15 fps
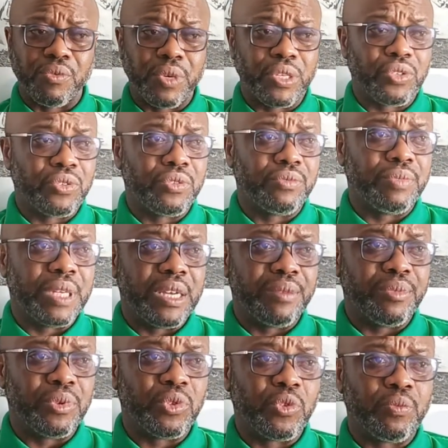We should be
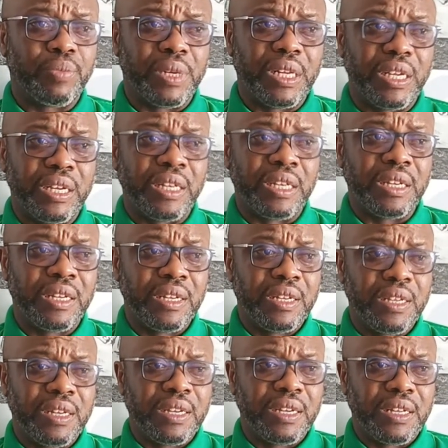able to play
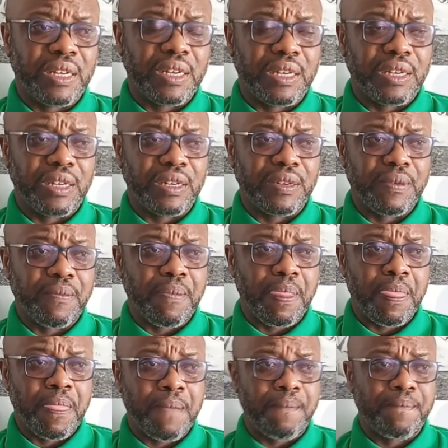
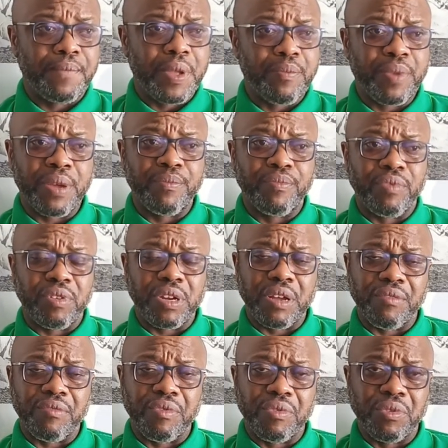the big
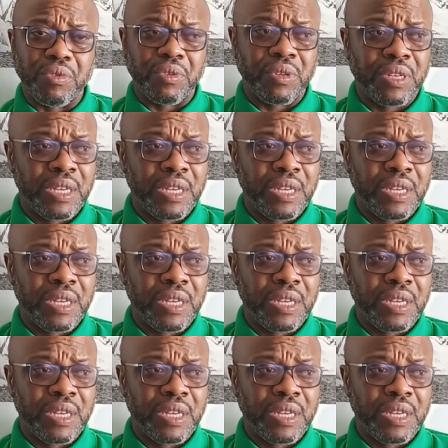brother role.